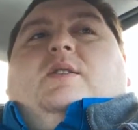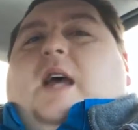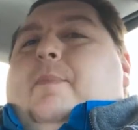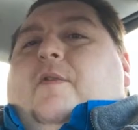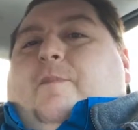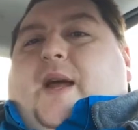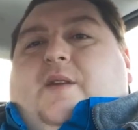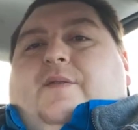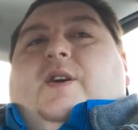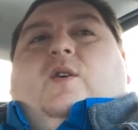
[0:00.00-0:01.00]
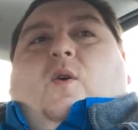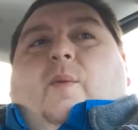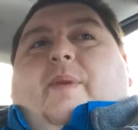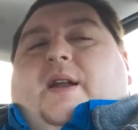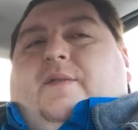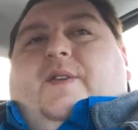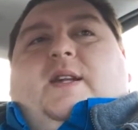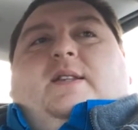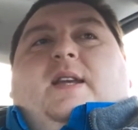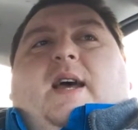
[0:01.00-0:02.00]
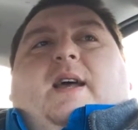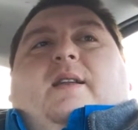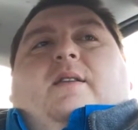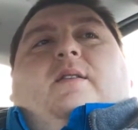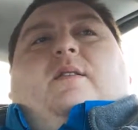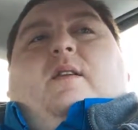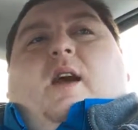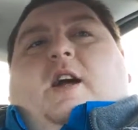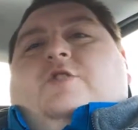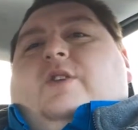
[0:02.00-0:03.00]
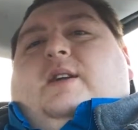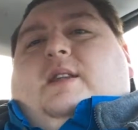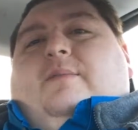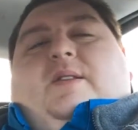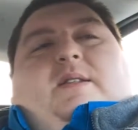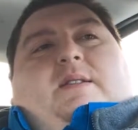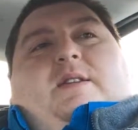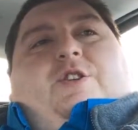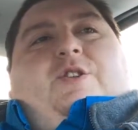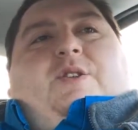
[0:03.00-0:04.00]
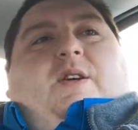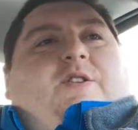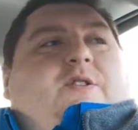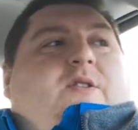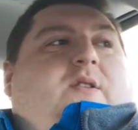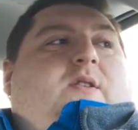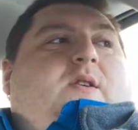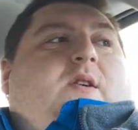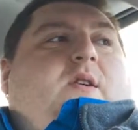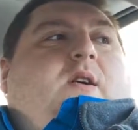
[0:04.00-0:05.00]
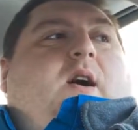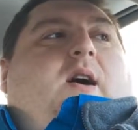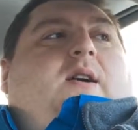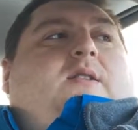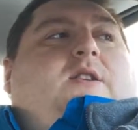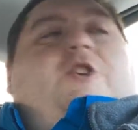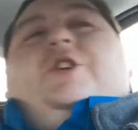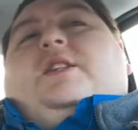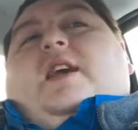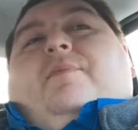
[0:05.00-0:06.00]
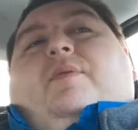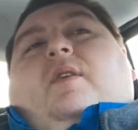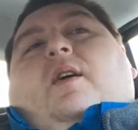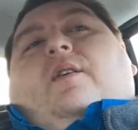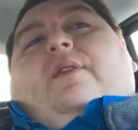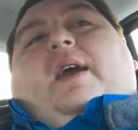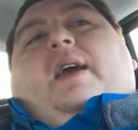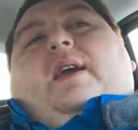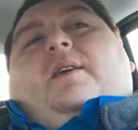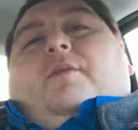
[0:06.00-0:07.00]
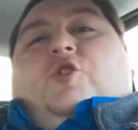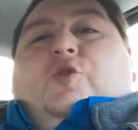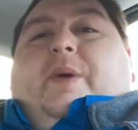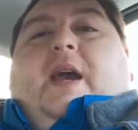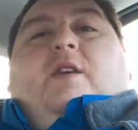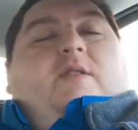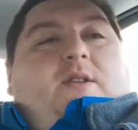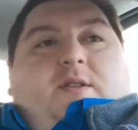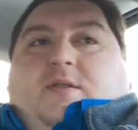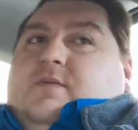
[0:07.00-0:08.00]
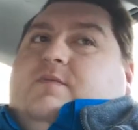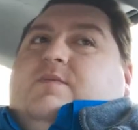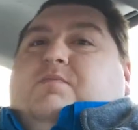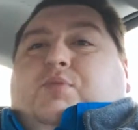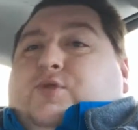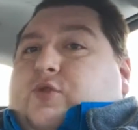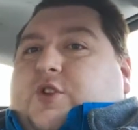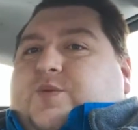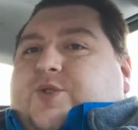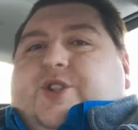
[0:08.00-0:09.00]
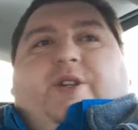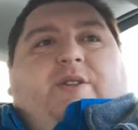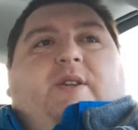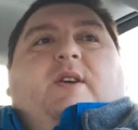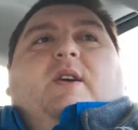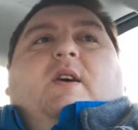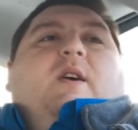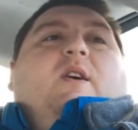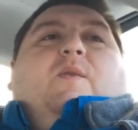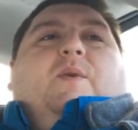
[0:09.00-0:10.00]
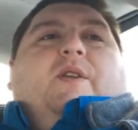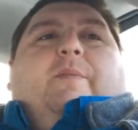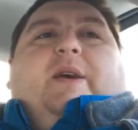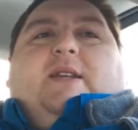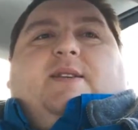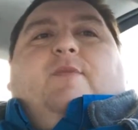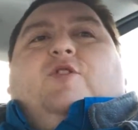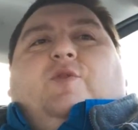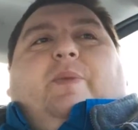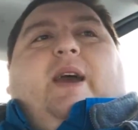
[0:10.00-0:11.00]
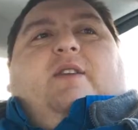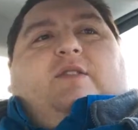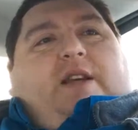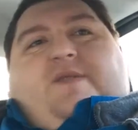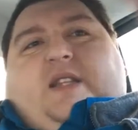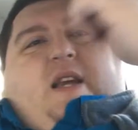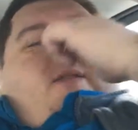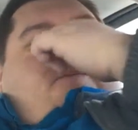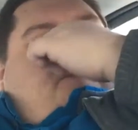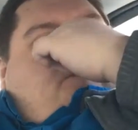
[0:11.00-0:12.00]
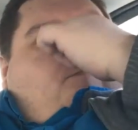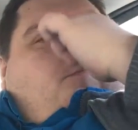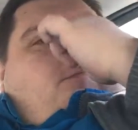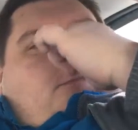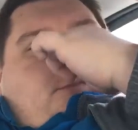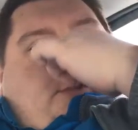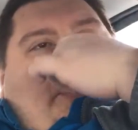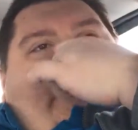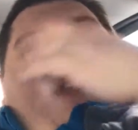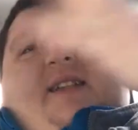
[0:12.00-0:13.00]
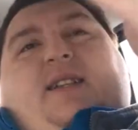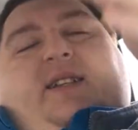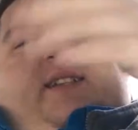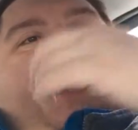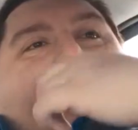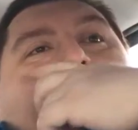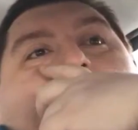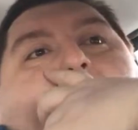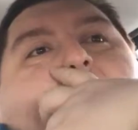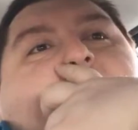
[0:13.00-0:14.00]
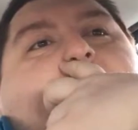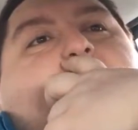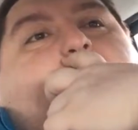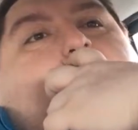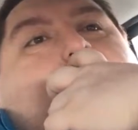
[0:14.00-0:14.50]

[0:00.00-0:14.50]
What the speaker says: type of benefit or benefits and contract limits and such and such. Such example of a commercial payer is Blue Cross Blue Shield, one of the biggest commercial payers I've seen, next to Cigna and Oxford.